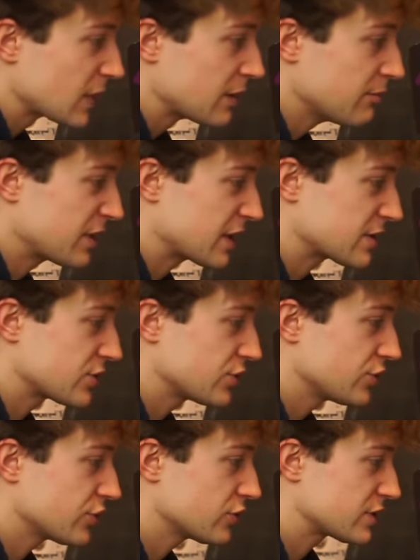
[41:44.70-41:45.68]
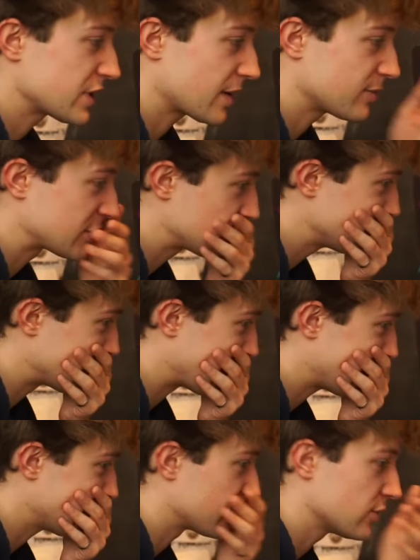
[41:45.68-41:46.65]
Because do you know Tiramisu
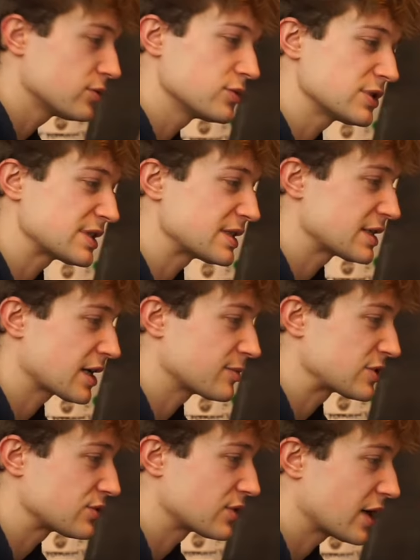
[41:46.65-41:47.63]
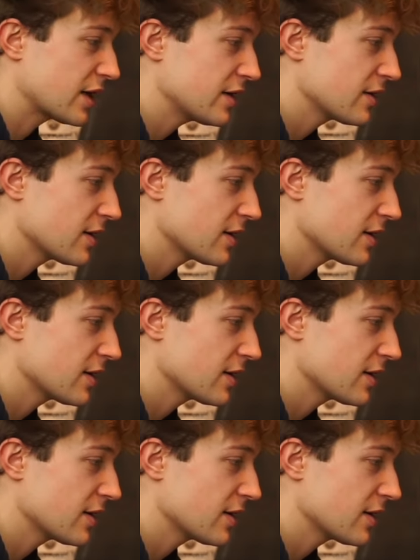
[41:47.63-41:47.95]
Guy? No, who's the Tiramisu Guy?